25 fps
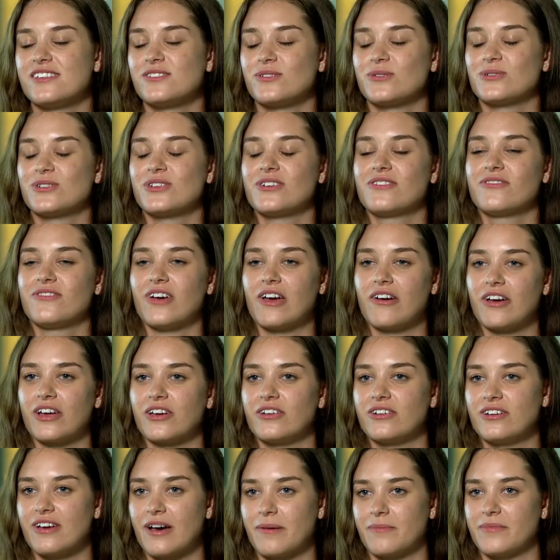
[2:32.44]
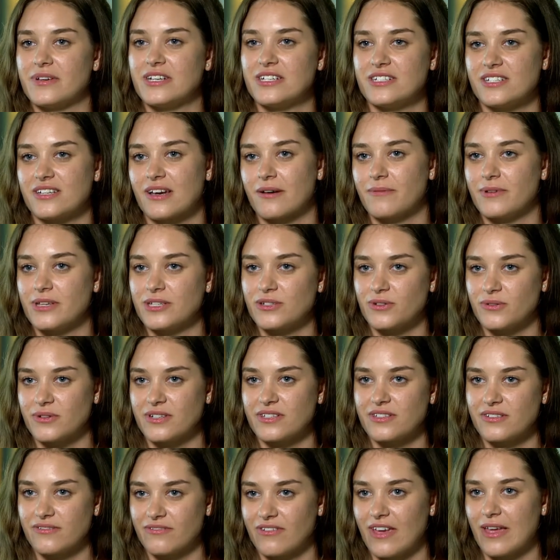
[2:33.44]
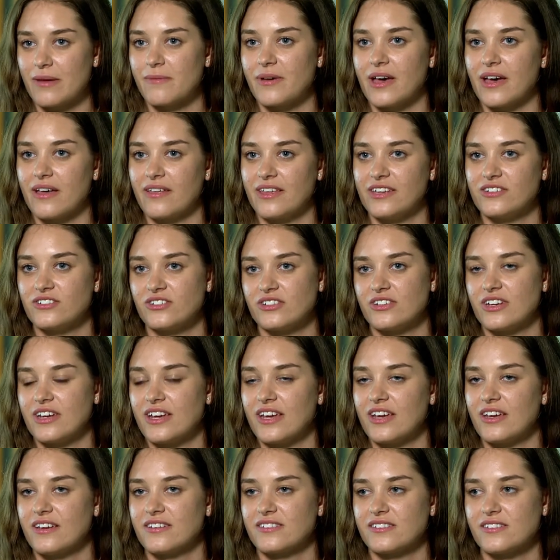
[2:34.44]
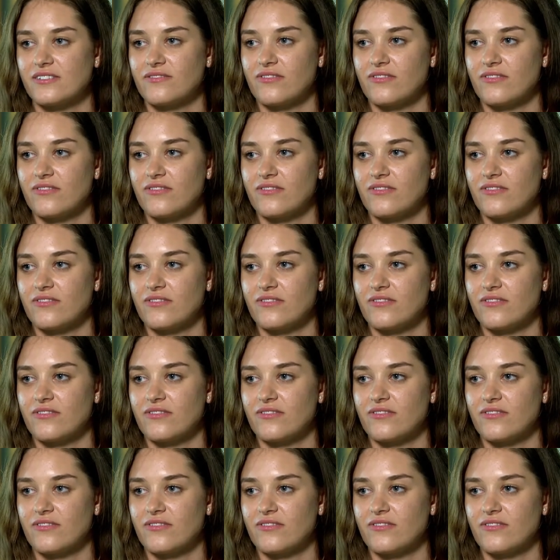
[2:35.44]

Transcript: it's also a very good company to come into as a female engineer. It's